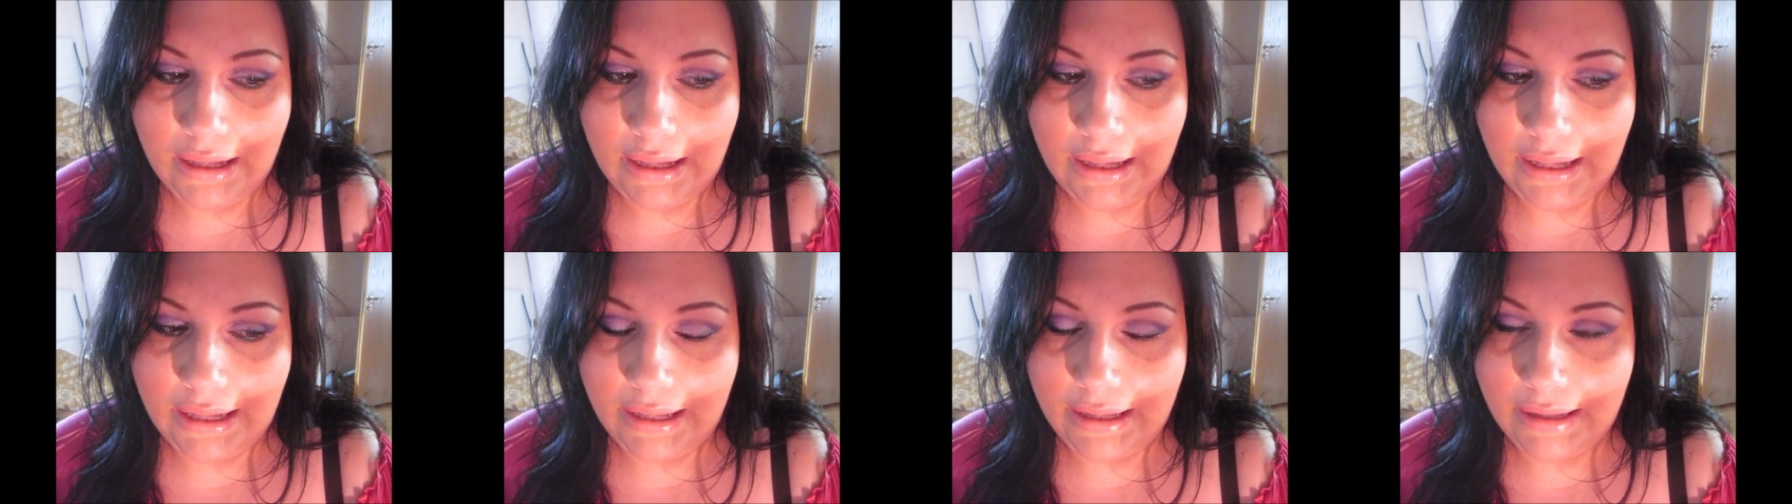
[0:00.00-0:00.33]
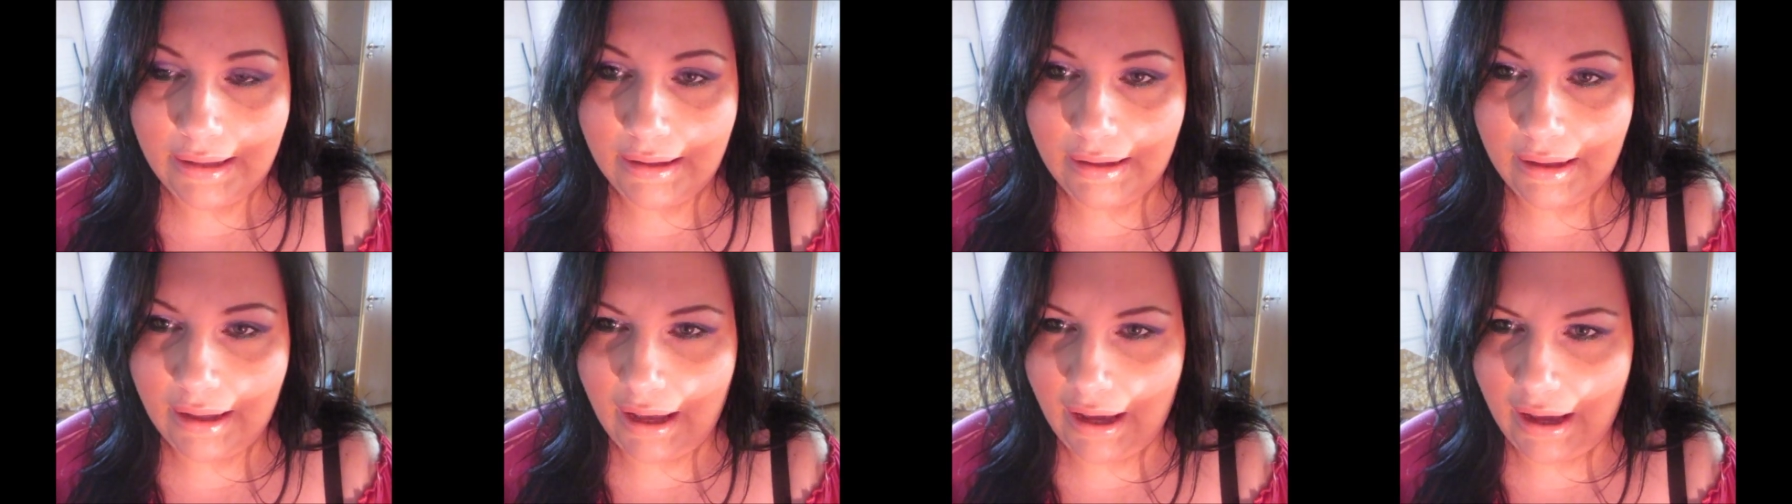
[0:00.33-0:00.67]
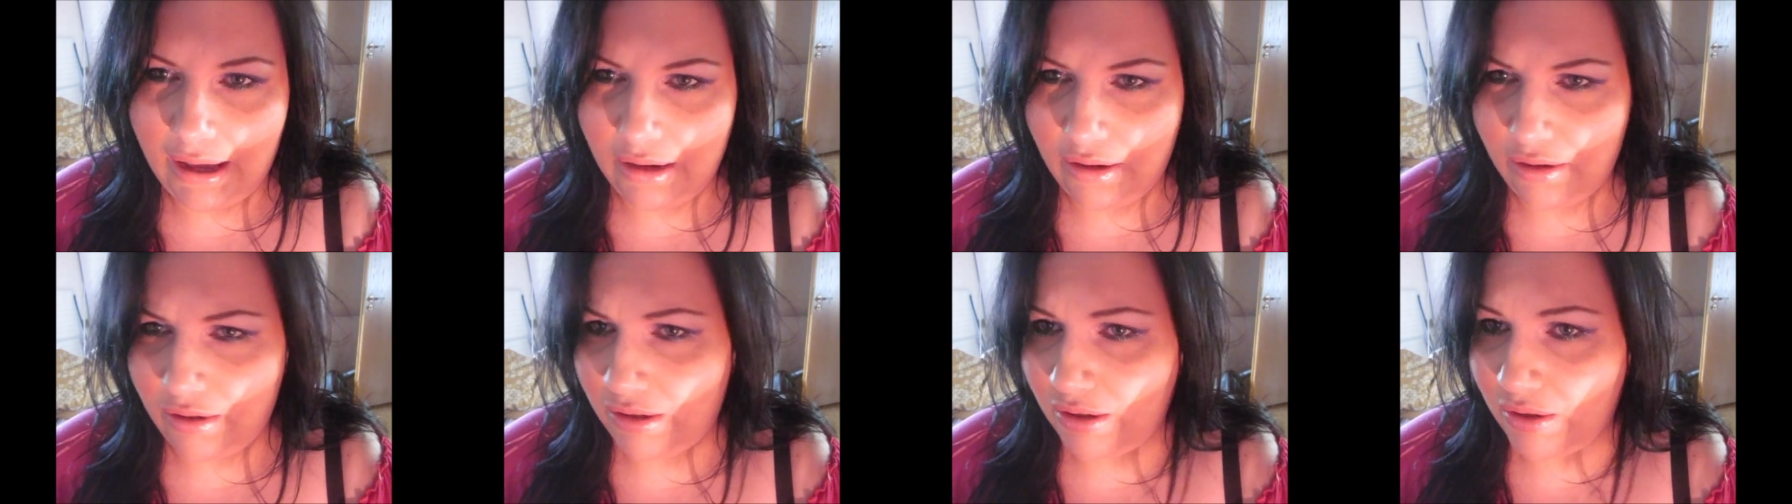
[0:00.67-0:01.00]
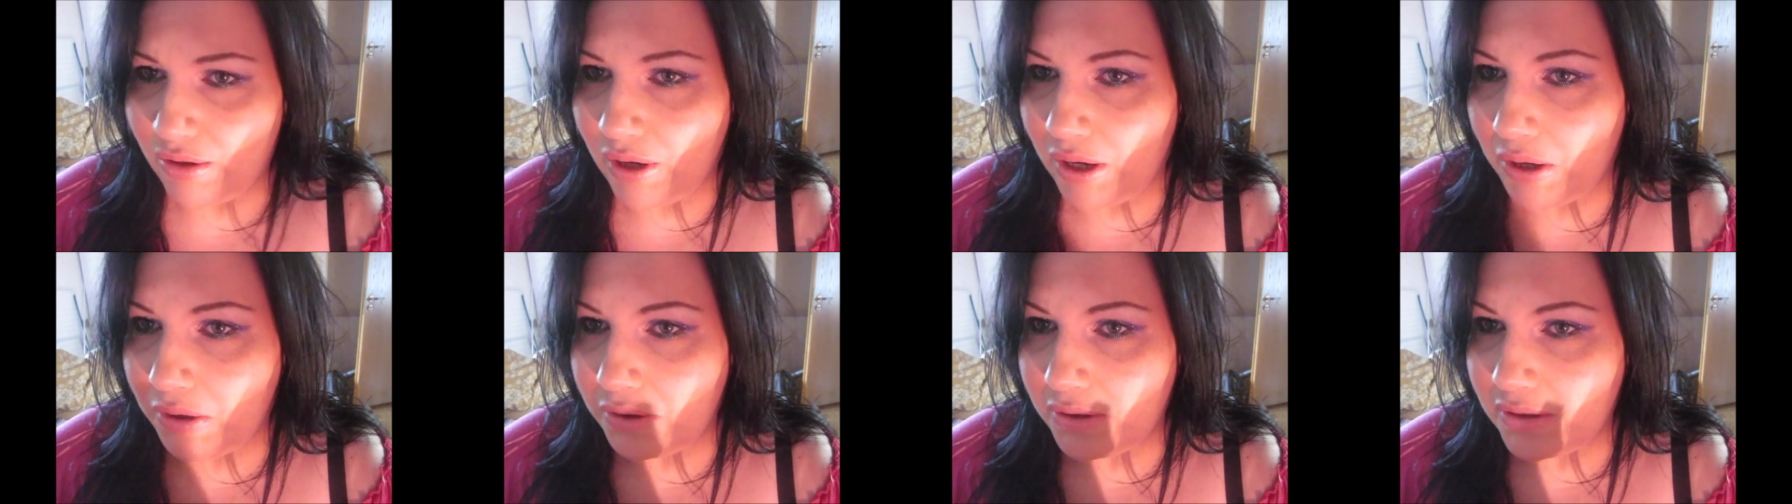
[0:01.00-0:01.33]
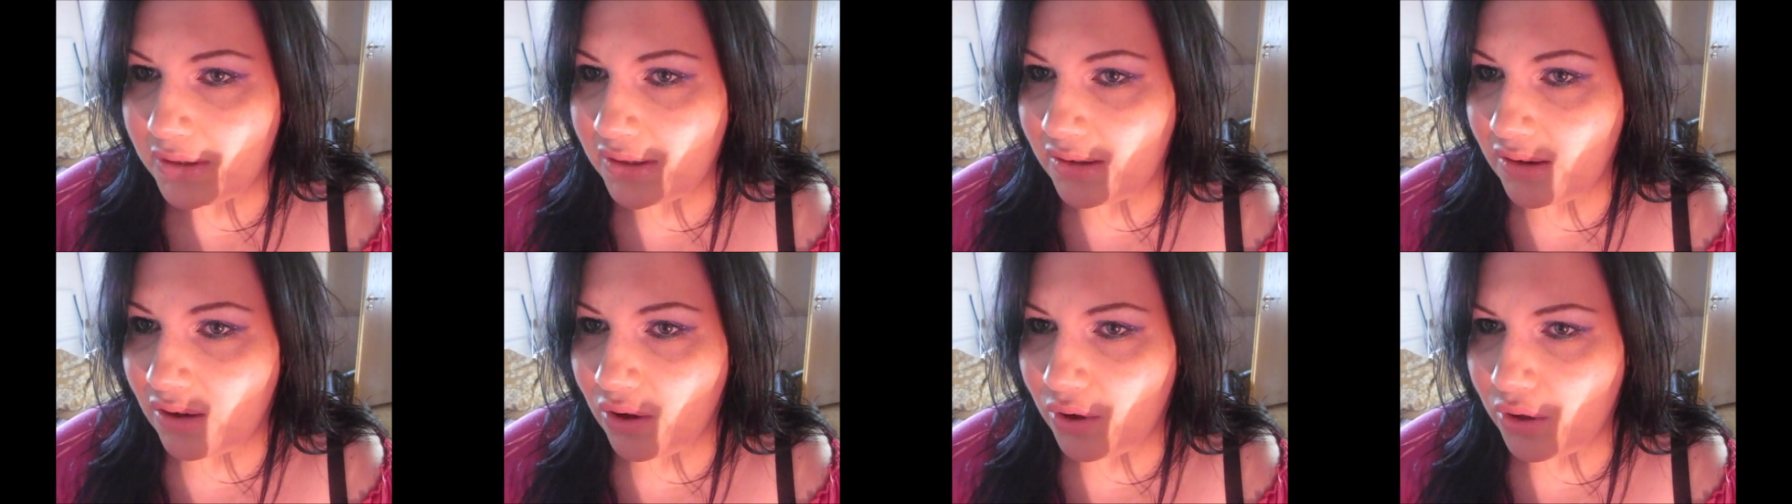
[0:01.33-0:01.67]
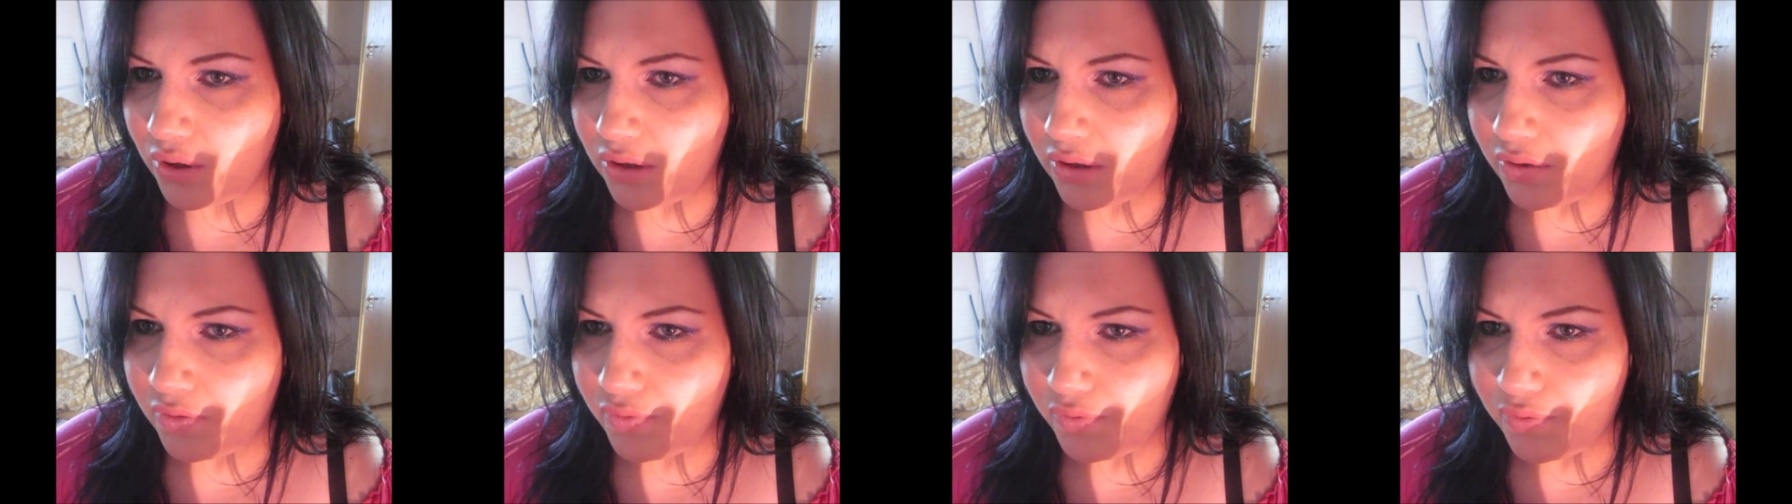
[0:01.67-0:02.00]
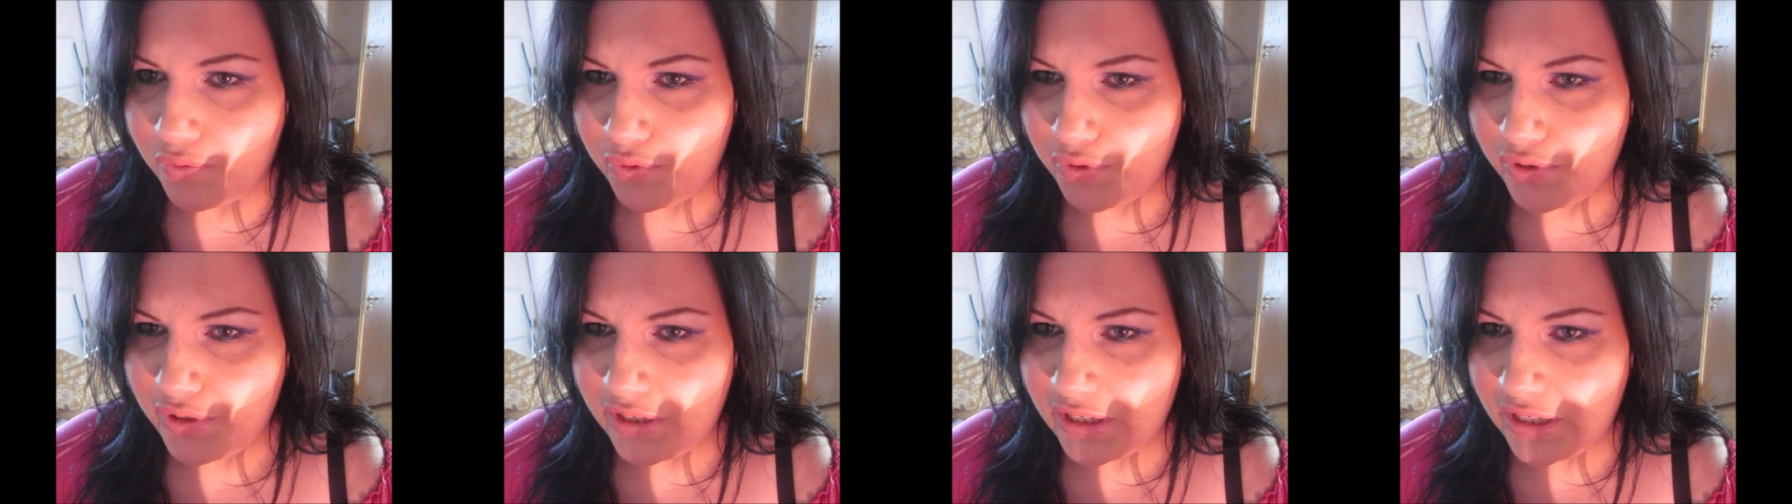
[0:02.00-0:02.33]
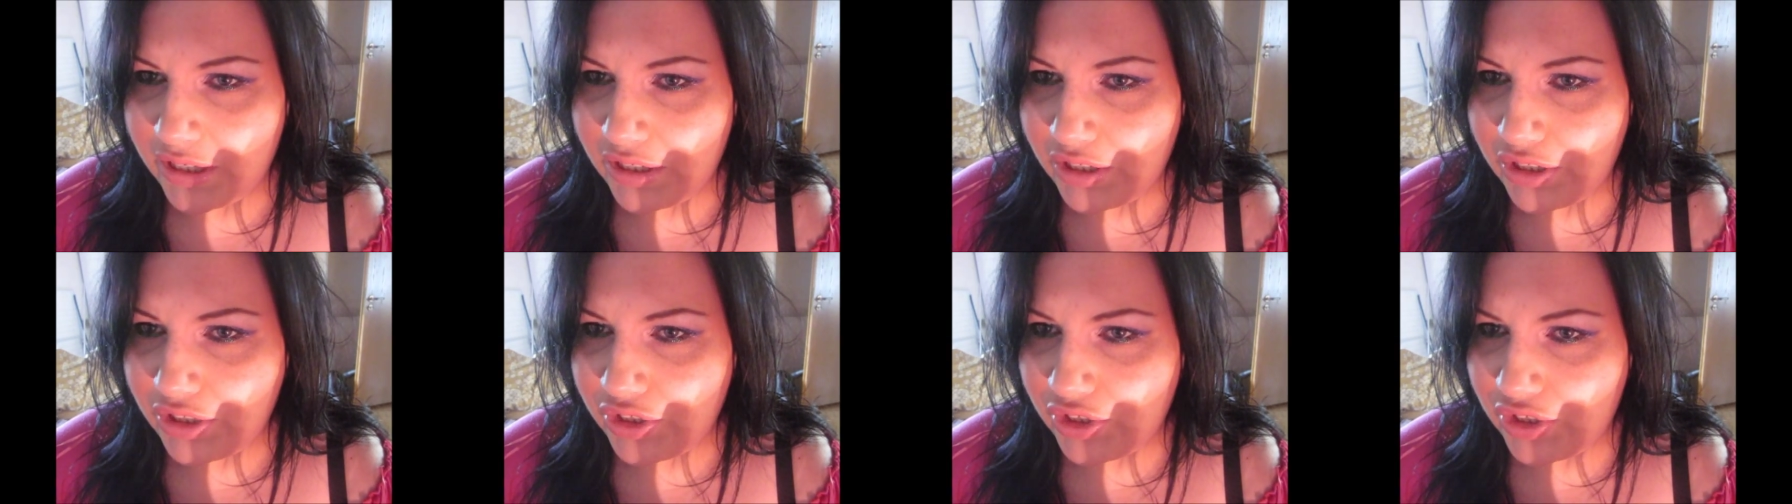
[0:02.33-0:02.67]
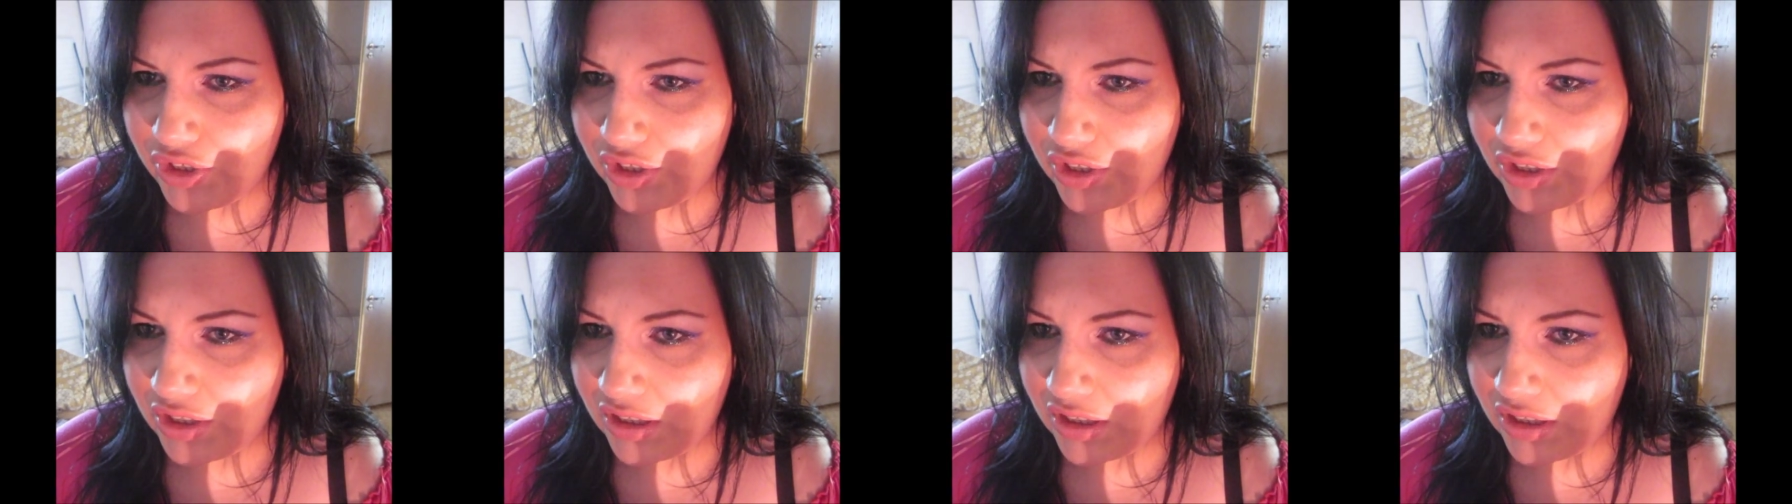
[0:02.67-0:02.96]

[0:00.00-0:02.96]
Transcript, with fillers: uh, I don't know how it's called footage